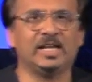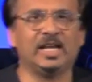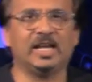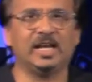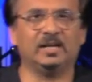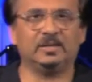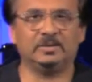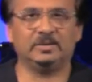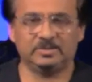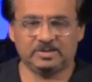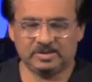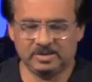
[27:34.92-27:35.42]

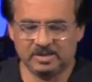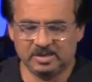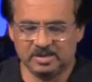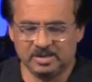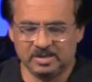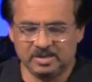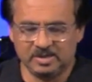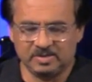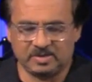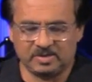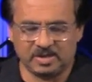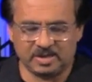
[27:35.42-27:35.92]
now
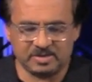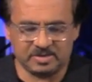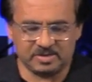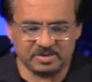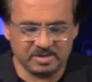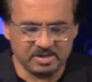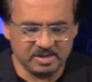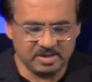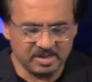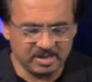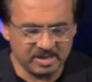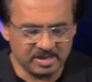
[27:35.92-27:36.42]

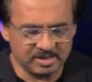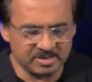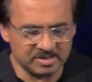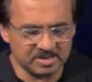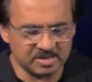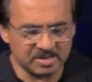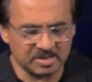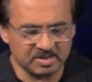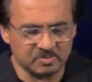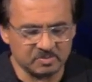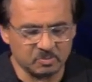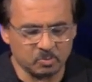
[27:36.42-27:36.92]
that
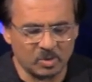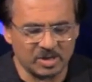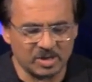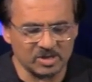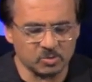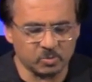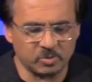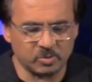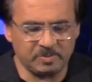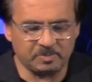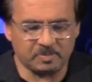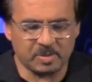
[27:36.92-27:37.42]
it's
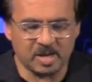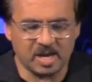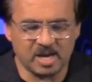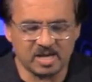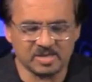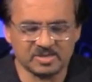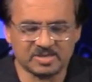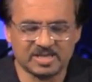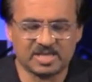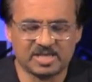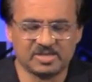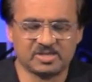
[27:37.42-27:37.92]
once we
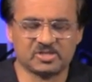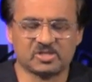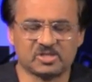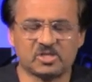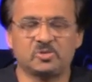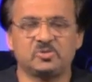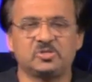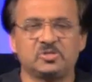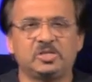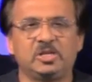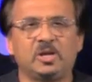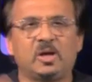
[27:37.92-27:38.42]
pass that
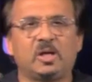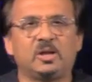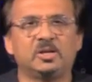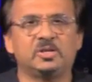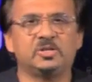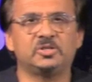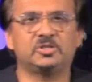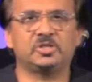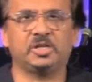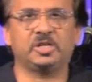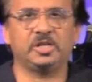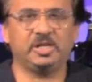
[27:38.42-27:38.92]

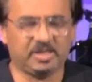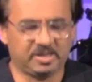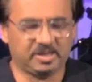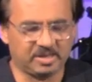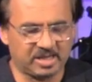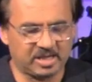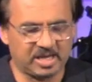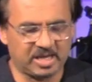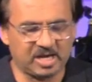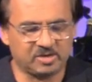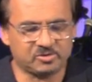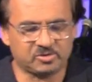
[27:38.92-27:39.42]
sociology and
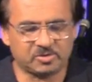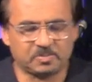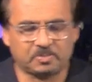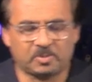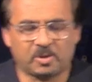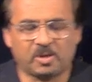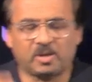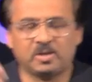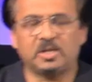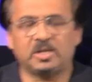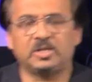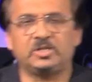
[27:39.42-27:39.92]
that
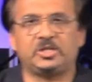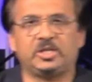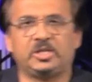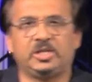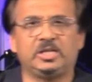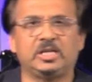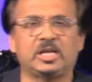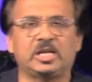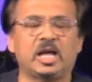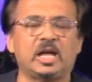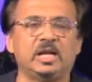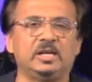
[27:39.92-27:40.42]
anthropology
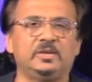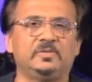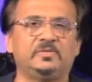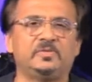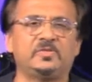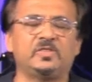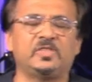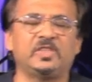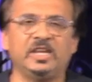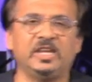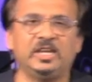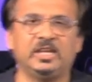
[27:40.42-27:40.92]
kind of
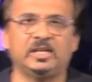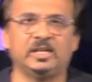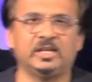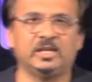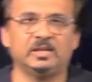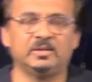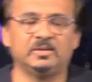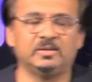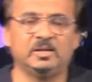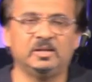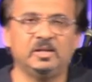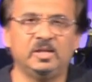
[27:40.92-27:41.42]

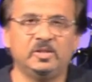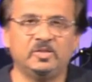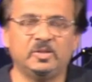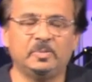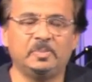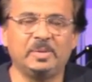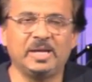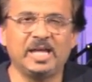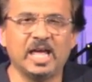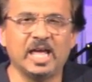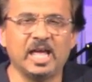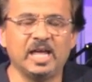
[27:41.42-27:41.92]
thinking, the
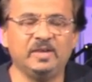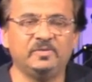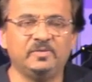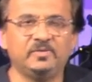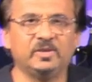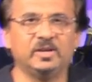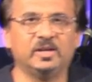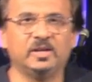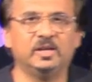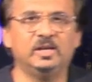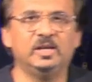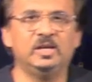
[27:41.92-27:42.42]

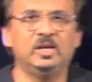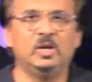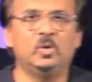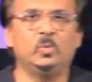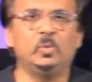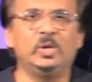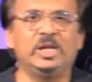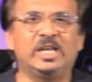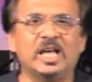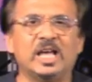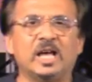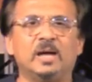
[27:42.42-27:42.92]
behavior,
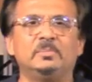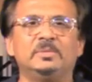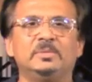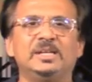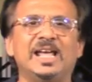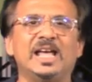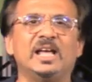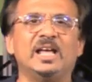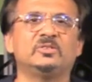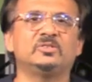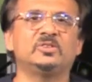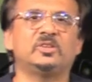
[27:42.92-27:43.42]
we come
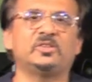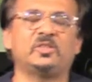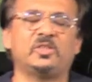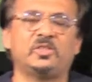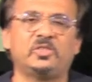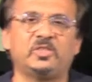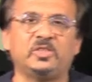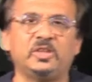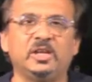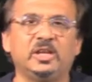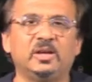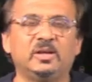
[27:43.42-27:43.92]
now to the
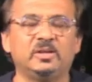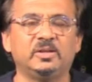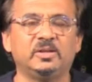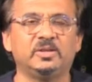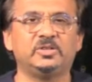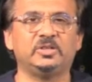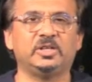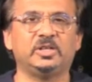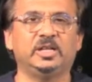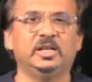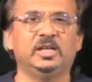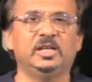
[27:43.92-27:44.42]

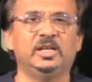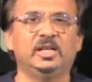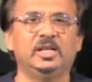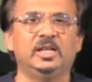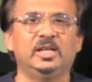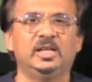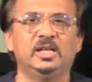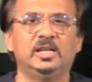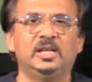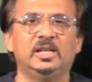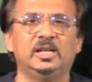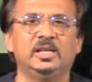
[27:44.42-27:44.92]
theology.
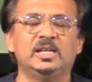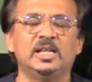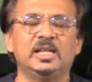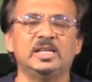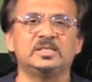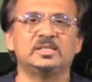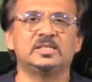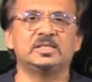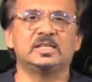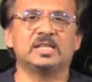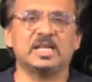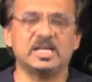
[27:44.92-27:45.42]

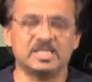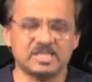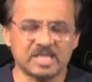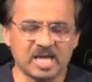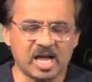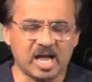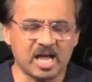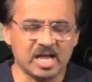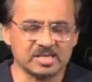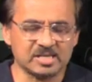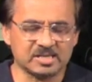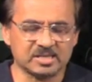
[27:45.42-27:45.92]
Let's
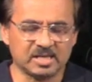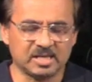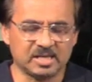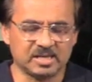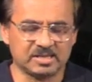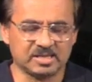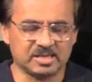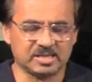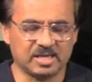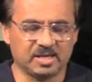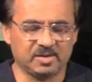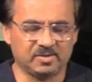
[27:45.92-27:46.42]
ask
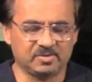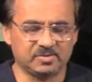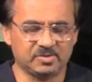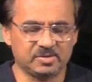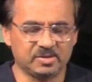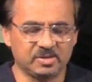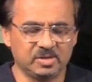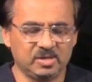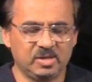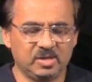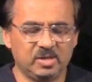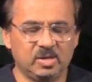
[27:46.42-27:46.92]

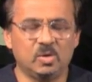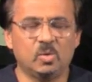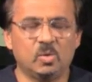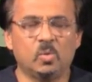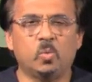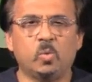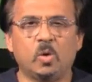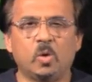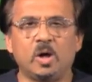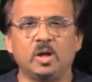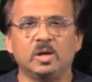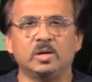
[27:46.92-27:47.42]
ourselves
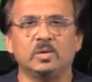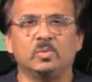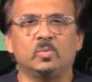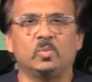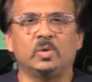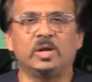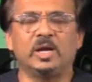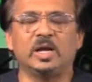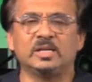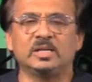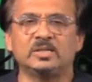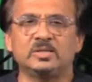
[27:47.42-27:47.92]
what
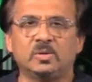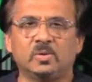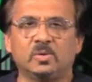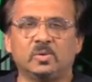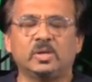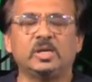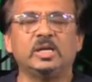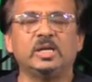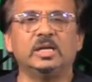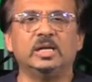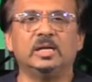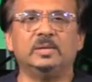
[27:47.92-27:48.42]
we are
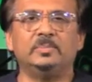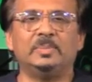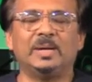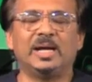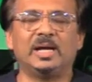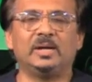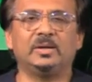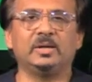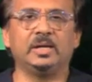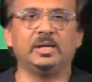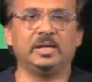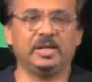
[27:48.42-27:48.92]
talking
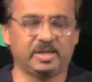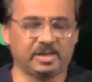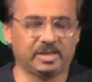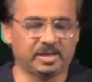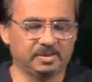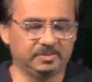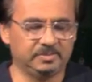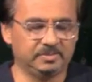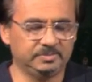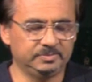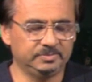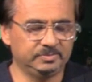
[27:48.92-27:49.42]
about here.
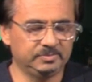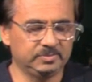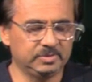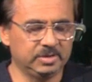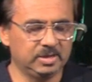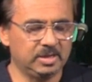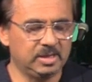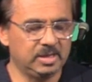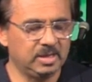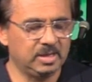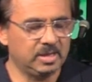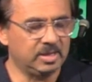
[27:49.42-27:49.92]

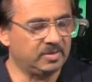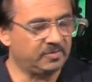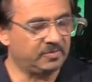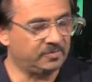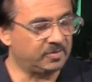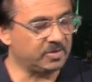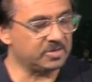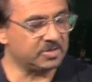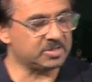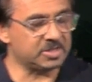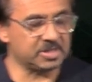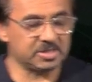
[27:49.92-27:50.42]

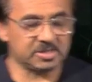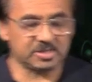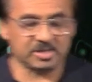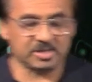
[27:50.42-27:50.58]
Verses